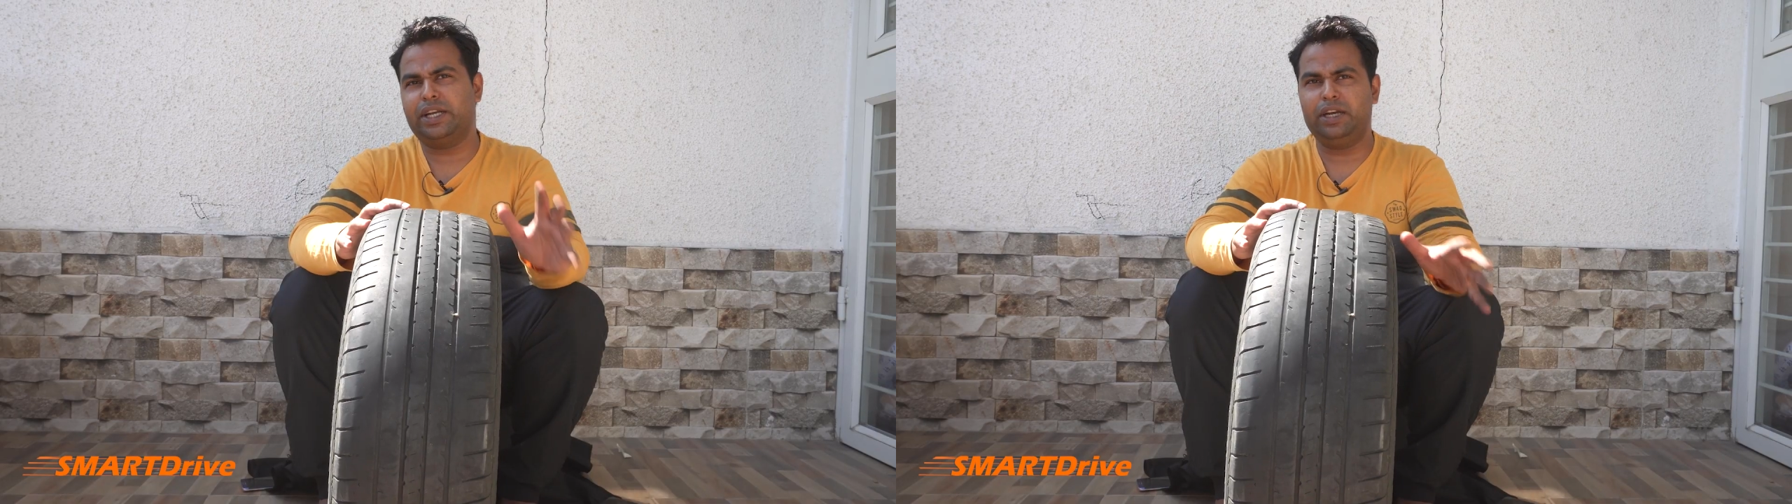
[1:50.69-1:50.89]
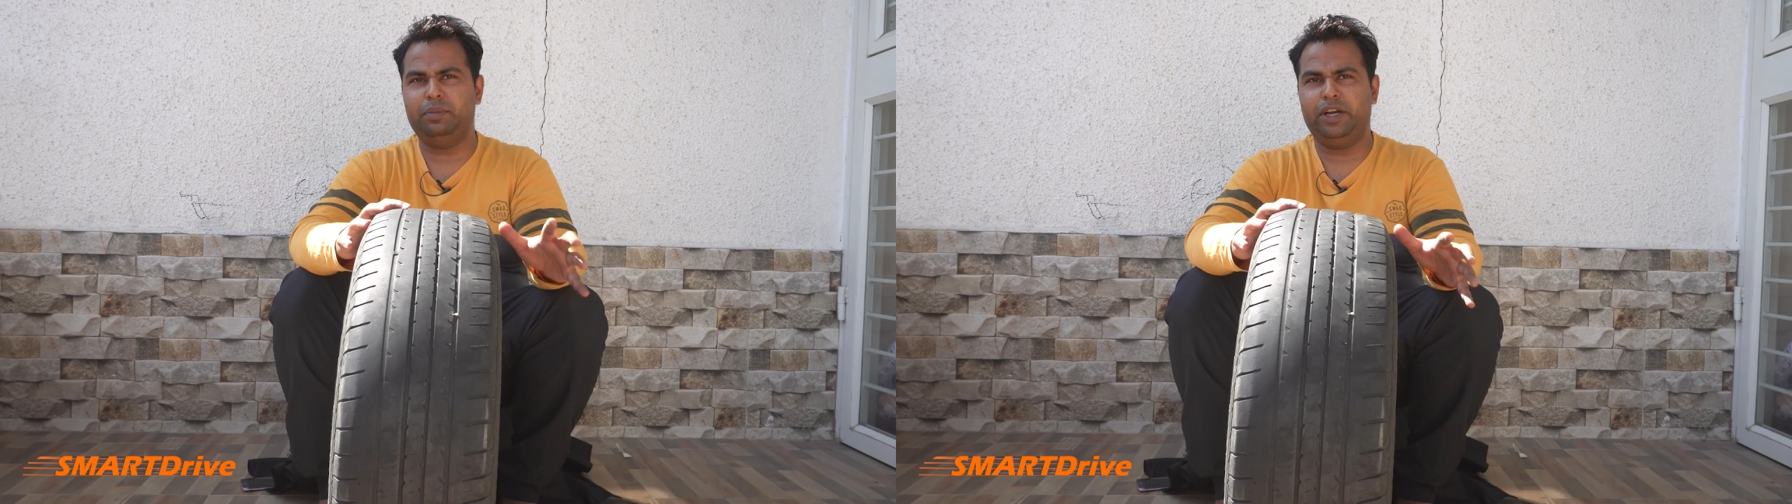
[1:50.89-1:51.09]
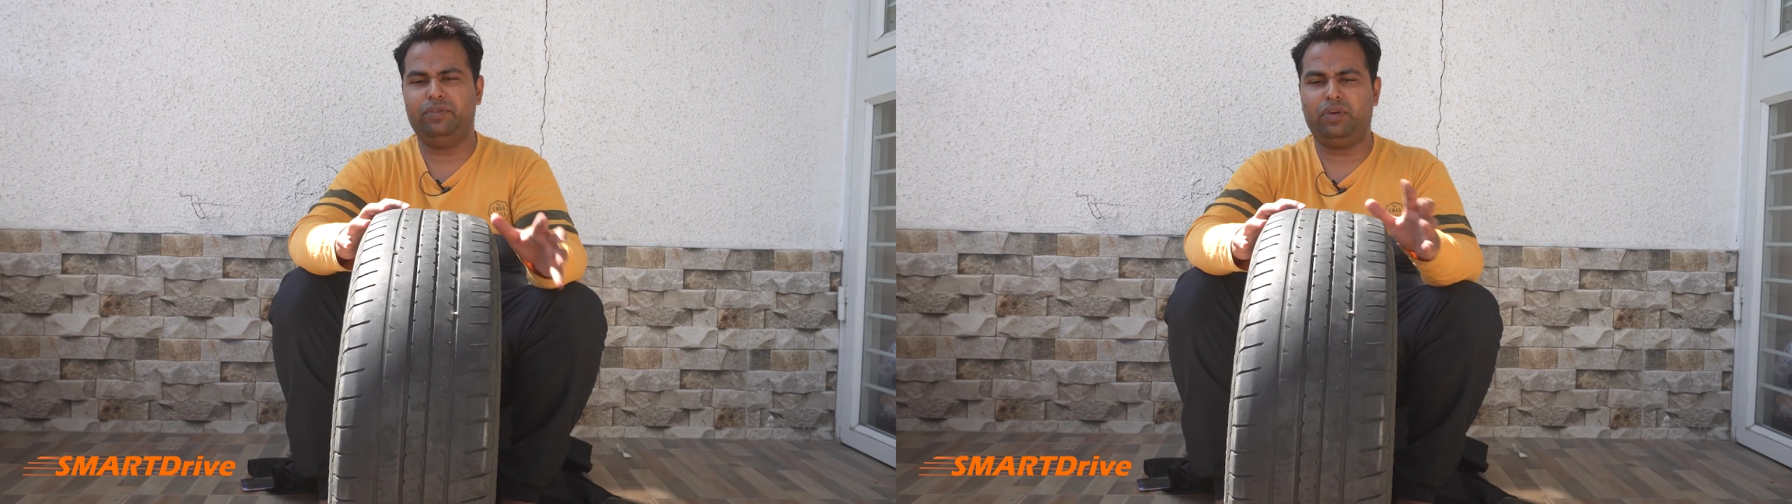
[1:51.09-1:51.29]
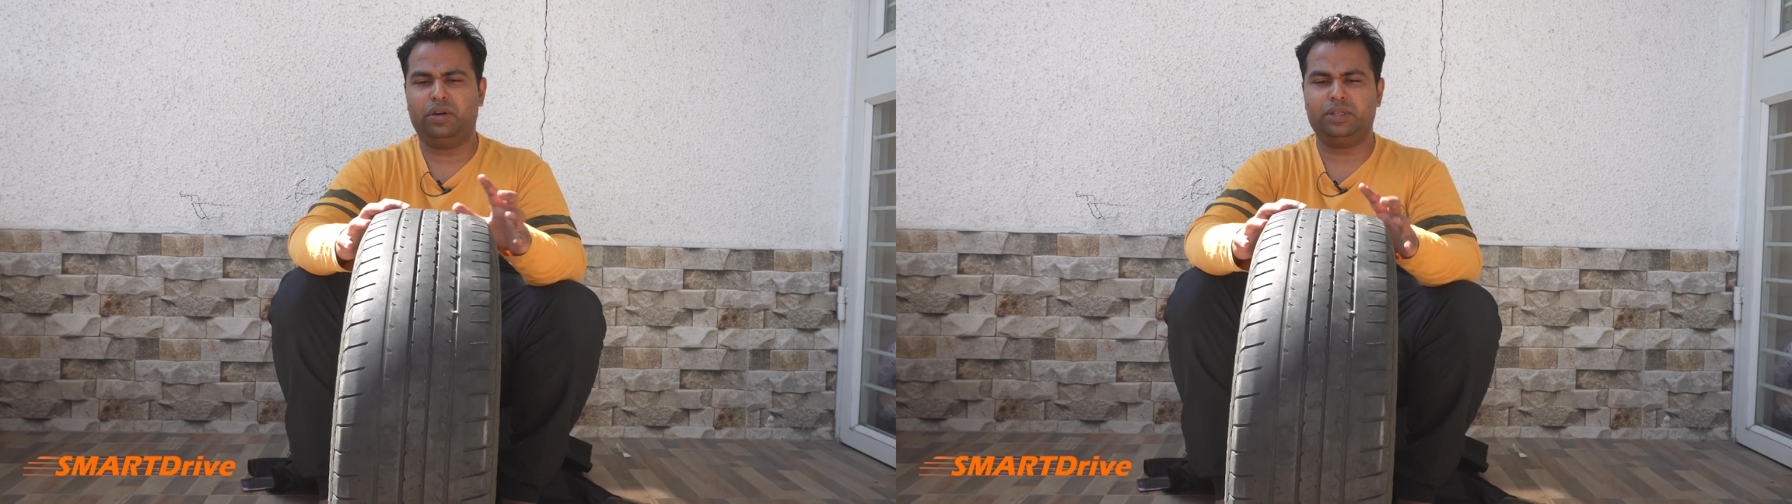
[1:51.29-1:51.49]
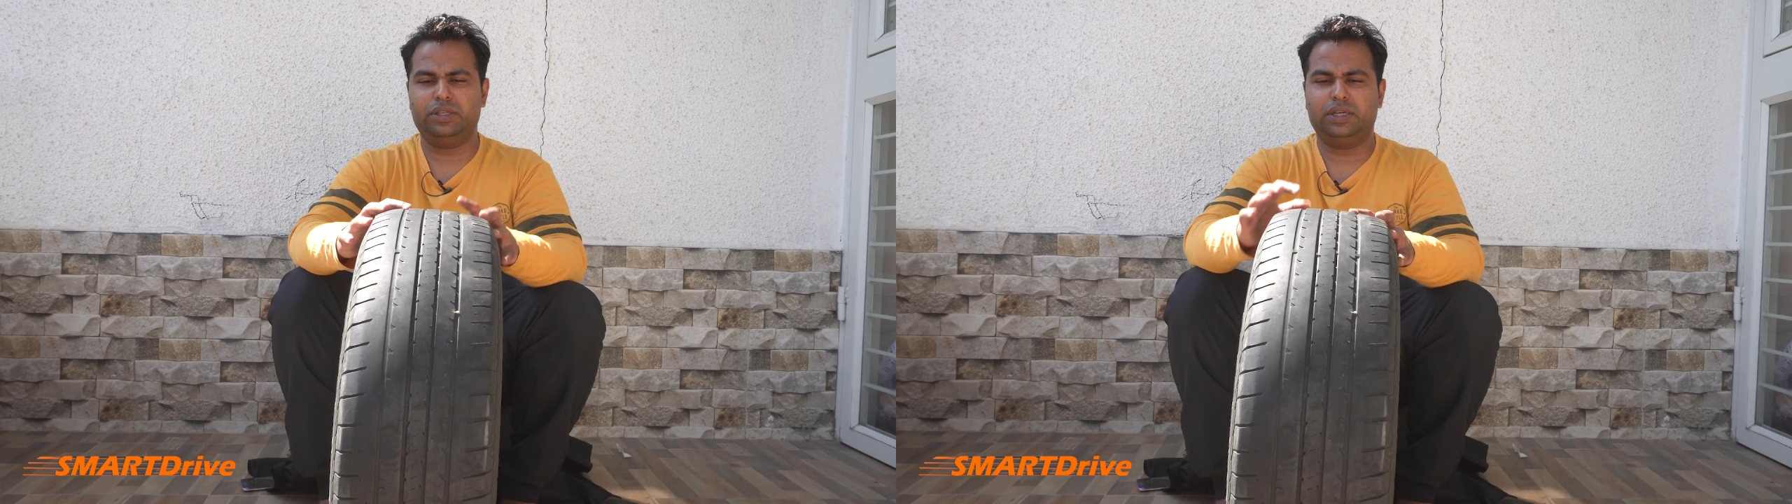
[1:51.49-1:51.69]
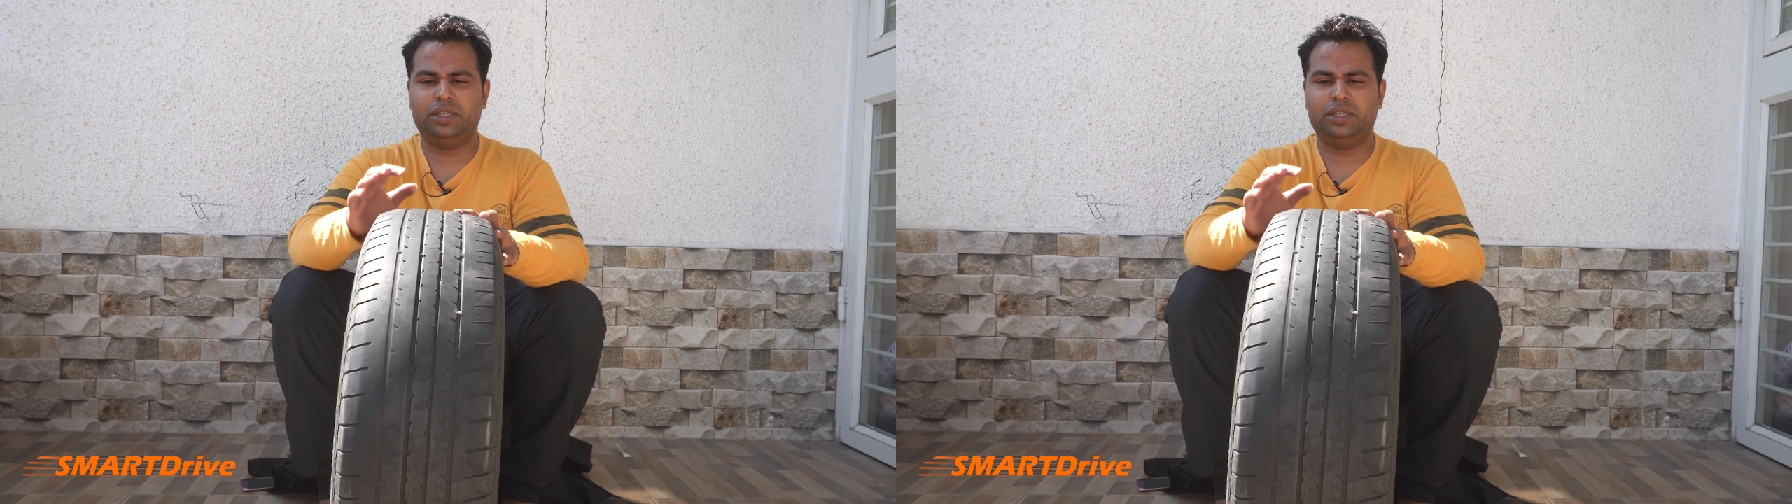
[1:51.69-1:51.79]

treatment for